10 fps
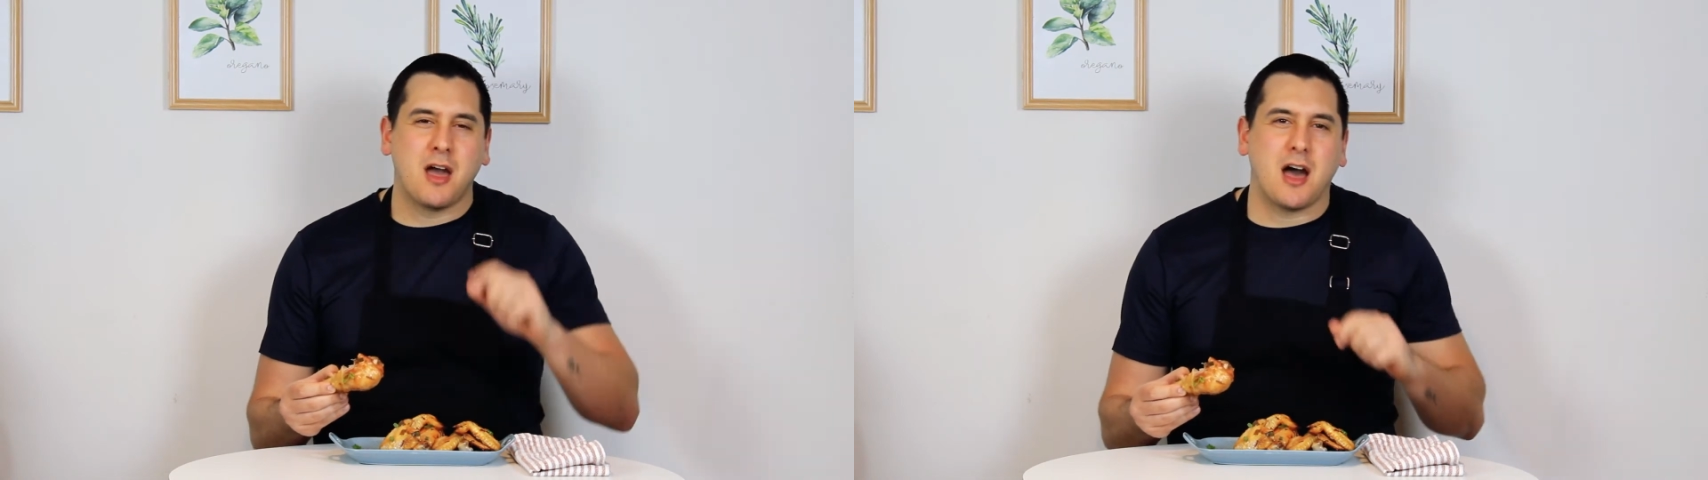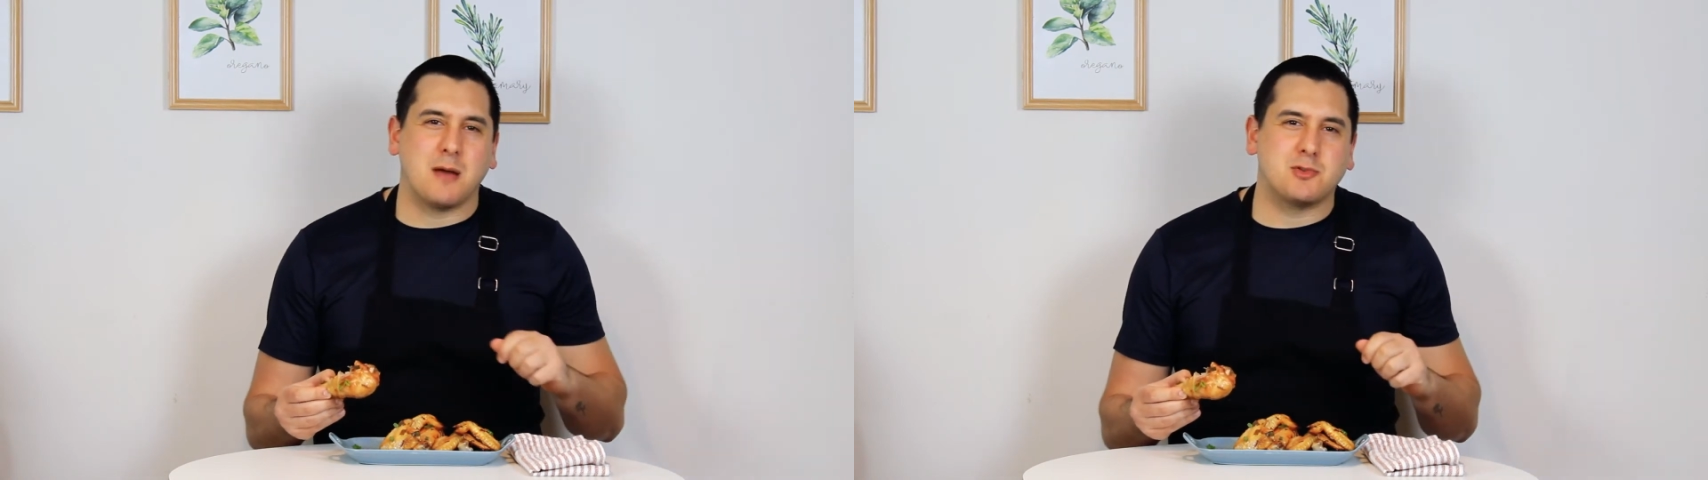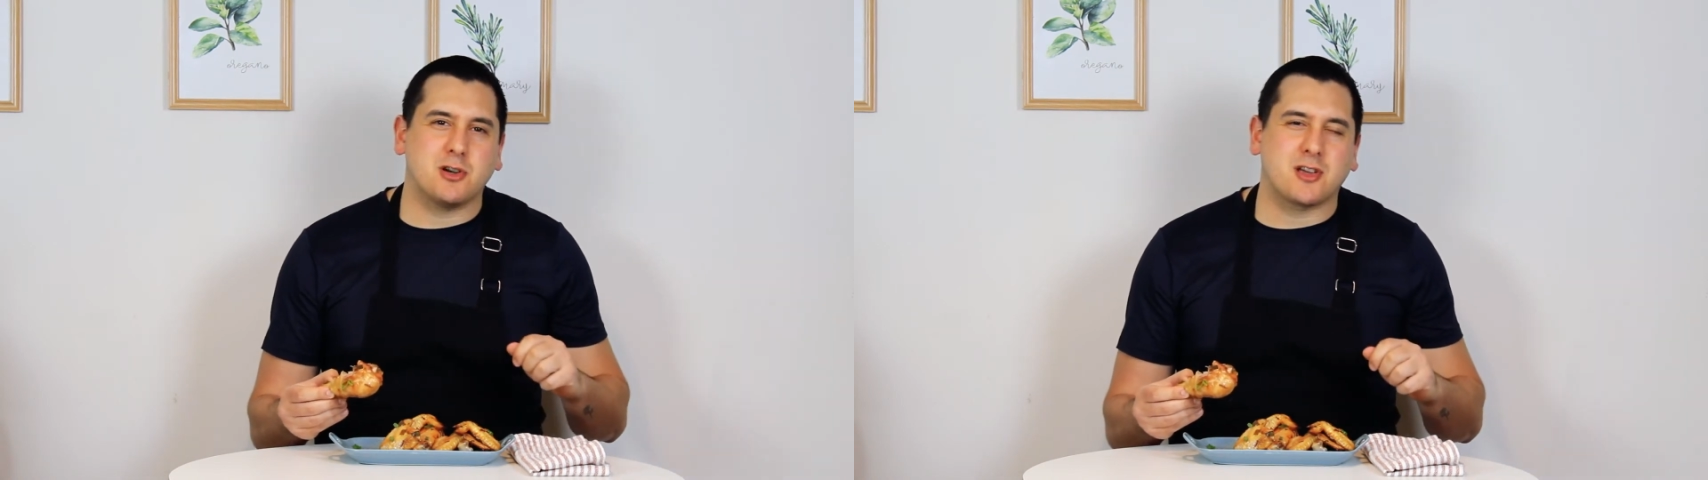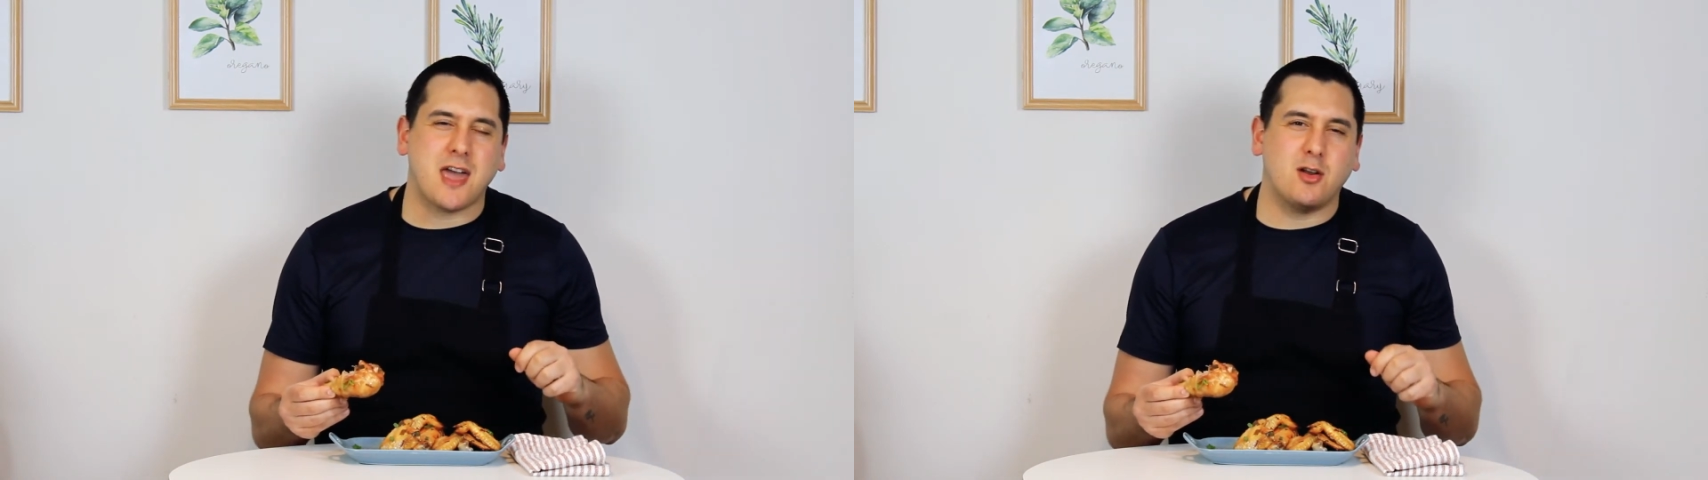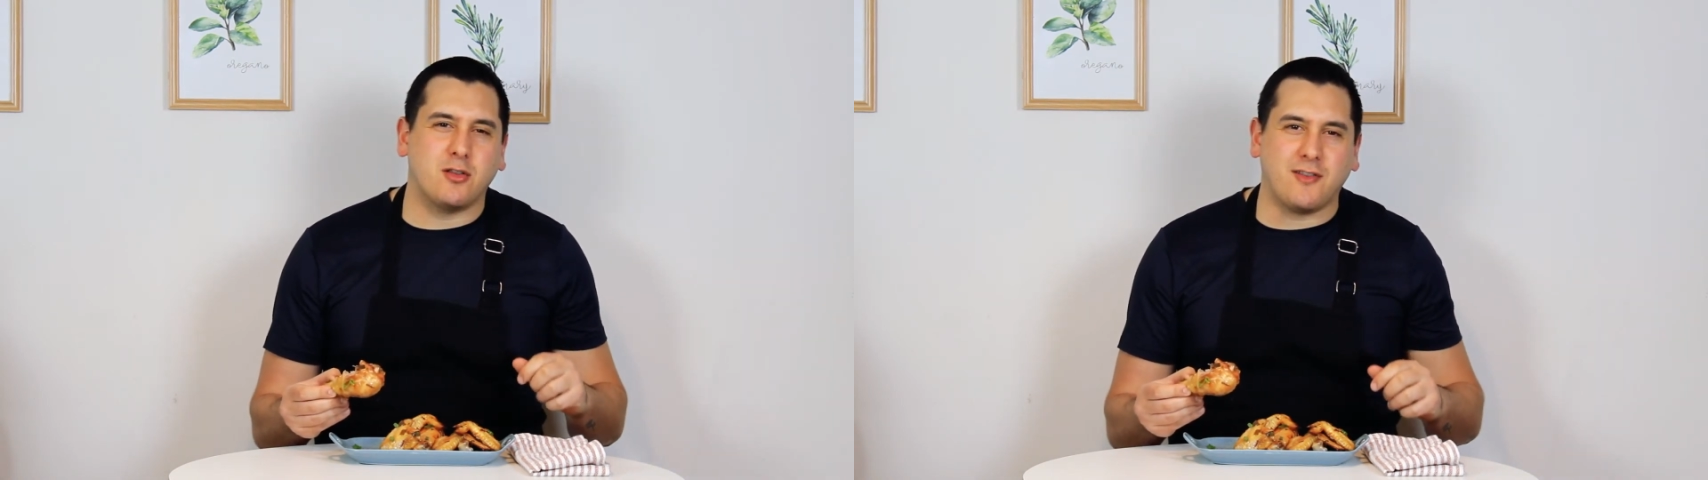I'm sure
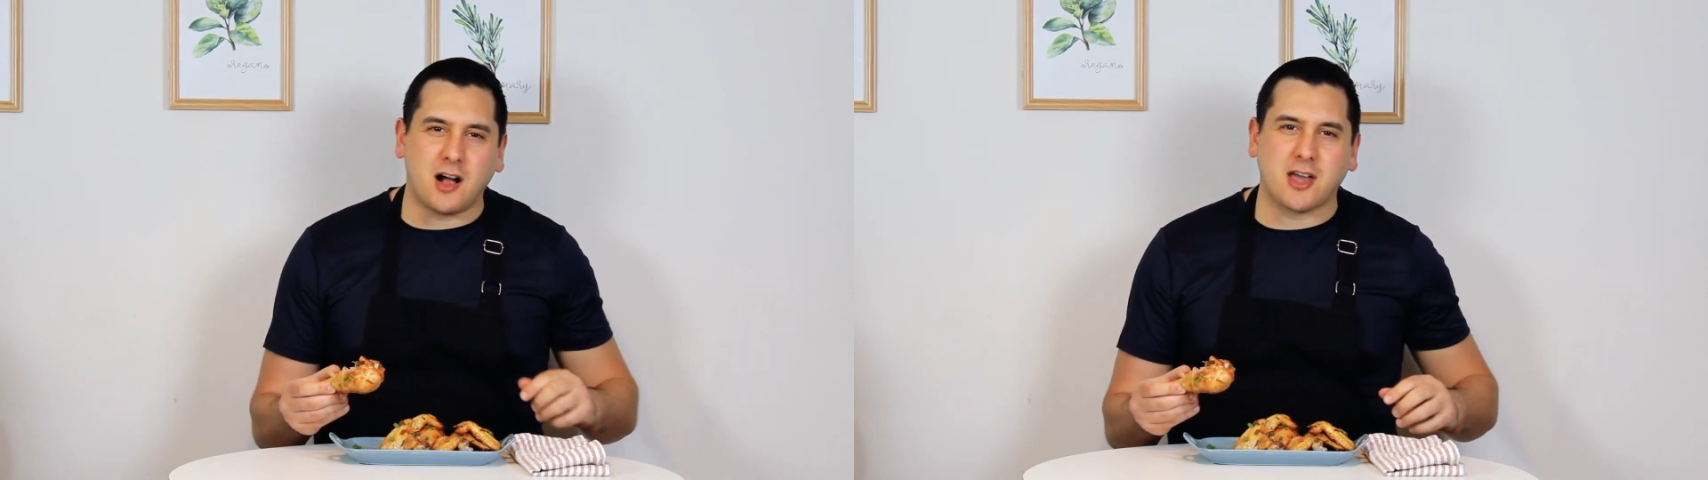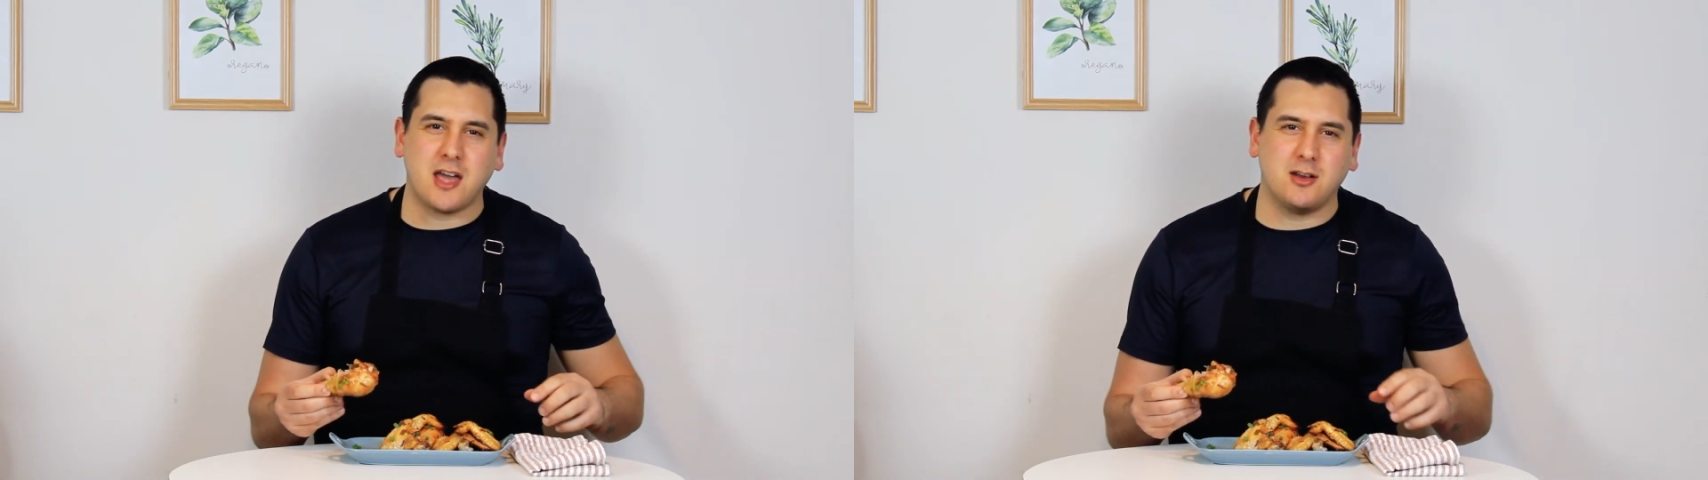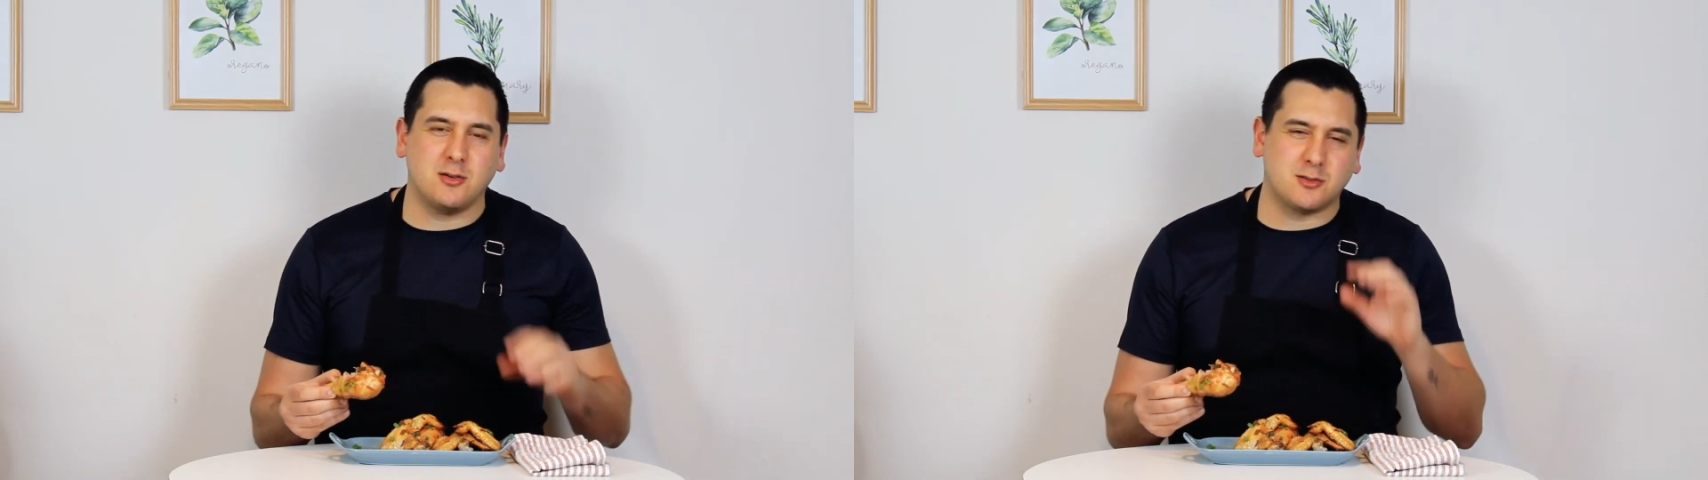Kano the Volcano is